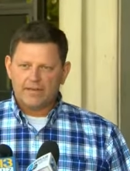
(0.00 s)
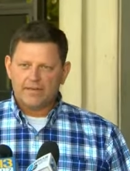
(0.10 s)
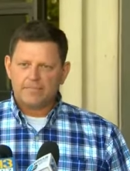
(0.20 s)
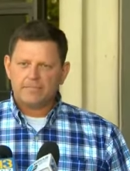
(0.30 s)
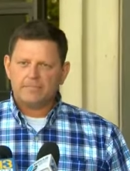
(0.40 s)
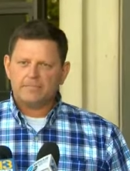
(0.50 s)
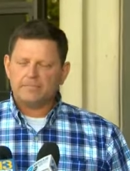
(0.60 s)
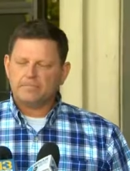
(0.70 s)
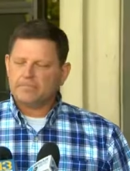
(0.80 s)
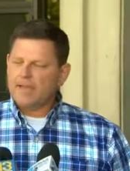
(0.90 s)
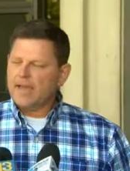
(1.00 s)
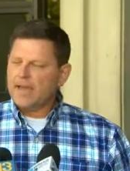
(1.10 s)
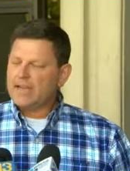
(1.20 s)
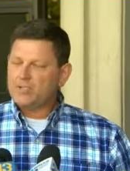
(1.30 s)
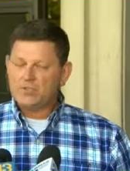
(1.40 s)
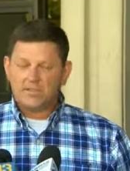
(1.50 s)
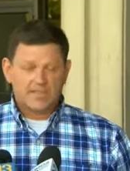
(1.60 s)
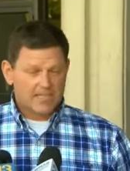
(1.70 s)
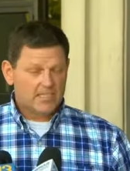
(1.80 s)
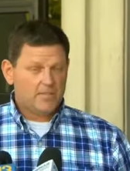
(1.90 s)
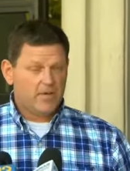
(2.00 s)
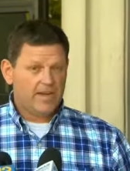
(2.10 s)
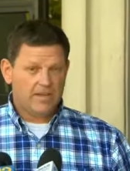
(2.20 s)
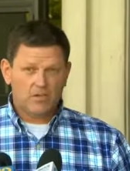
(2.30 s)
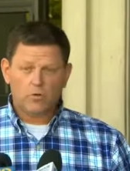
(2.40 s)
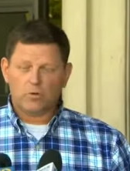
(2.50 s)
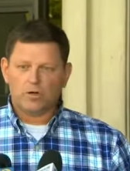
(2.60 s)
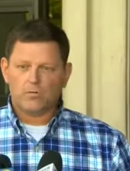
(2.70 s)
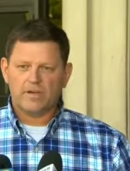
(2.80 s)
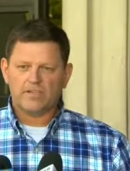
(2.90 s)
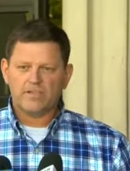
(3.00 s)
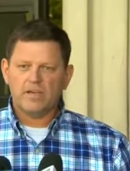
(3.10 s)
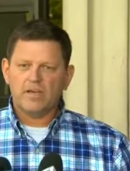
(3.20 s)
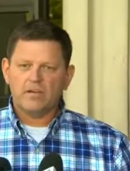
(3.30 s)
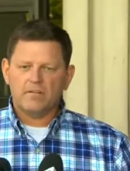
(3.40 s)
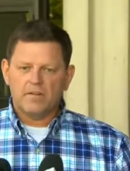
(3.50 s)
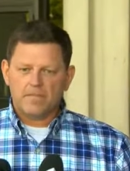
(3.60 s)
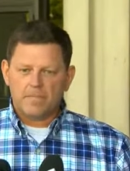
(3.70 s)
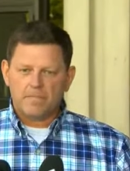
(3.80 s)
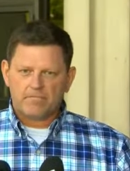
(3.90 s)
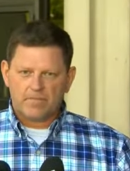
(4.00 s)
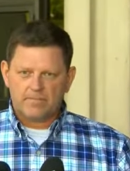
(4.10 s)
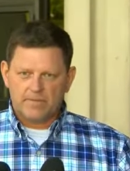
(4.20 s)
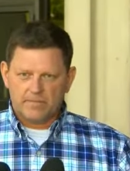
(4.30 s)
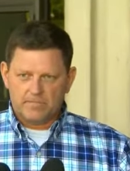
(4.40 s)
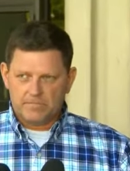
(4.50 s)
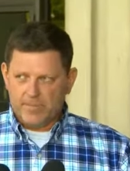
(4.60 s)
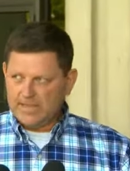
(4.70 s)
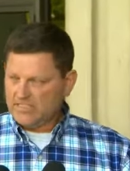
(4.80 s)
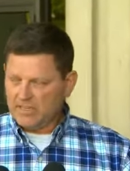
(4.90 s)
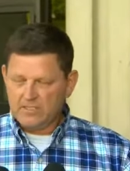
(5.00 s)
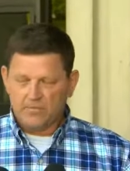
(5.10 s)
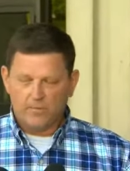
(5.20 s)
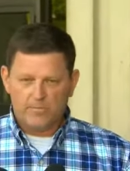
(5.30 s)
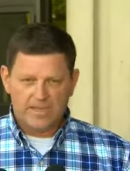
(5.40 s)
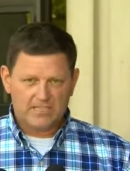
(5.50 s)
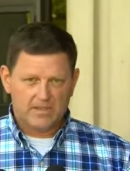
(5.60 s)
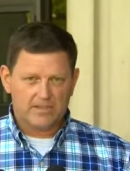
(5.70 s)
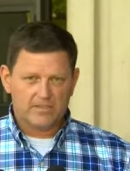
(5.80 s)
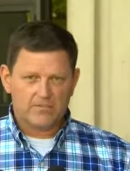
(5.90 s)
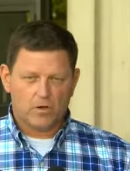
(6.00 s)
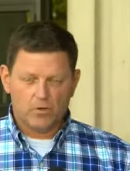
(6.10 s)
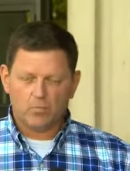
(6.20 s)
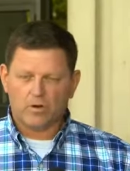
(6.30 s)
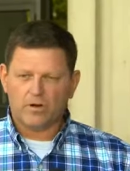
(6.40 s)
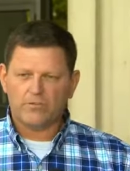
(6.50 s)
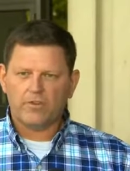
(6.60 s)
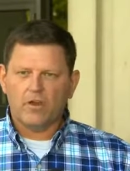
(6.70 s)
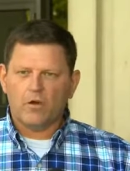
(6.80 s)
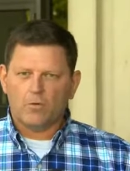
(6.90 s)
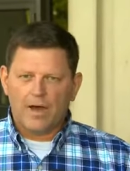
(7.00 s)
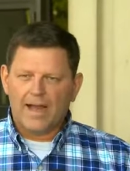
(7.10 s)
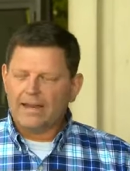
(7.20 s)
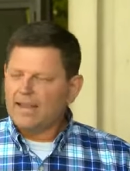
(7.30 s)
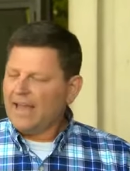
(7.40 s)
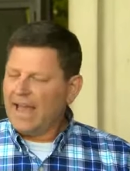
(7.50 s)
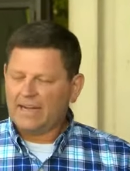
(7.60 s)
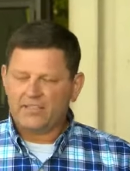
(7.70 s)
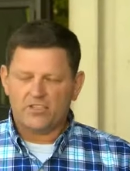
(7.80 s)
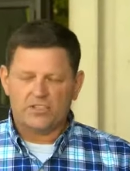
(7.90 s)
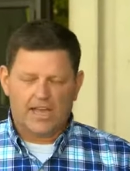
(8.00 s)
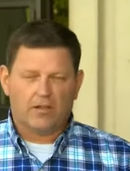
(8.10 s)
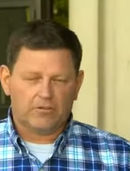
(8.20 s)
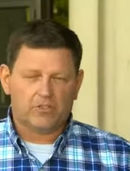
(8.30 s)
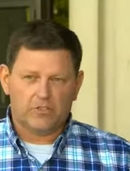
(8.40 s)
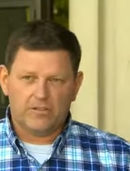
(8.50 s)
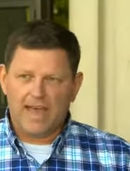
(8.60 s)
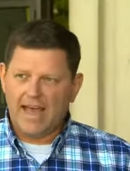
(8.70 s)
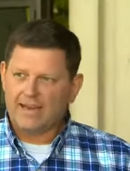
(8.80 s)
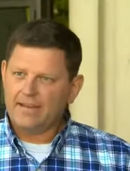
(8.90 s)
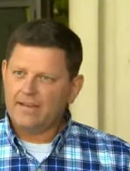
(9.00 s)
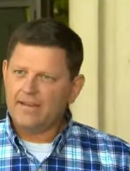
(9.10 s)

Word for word: And his the testimony in court was from my son's vo- my son's own words. Why in the heck did you, hell did you do that?